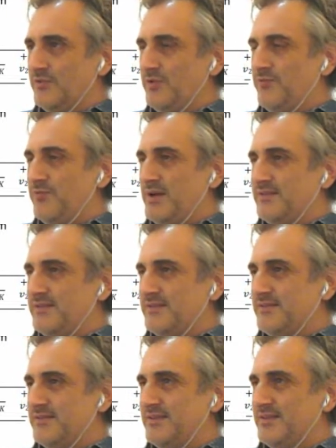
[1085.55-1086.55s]
we find
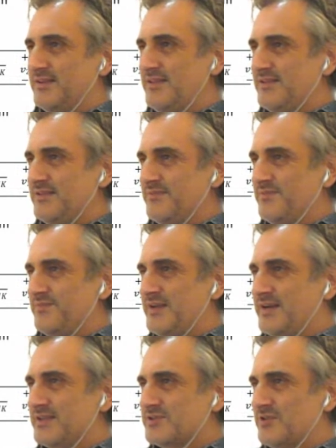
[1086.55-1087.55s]
that here
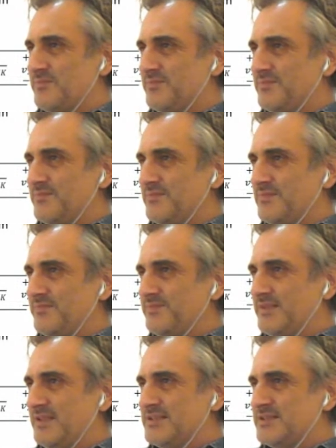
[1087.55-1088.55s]
there are some
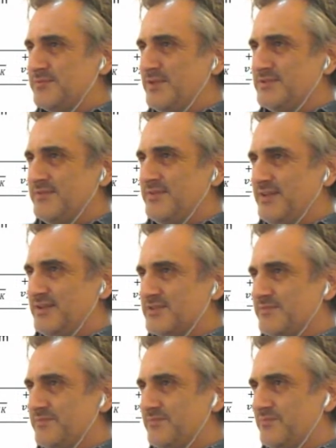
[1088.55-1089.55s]
strange
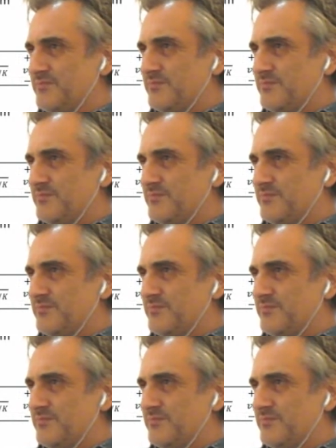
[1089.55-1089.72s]
things.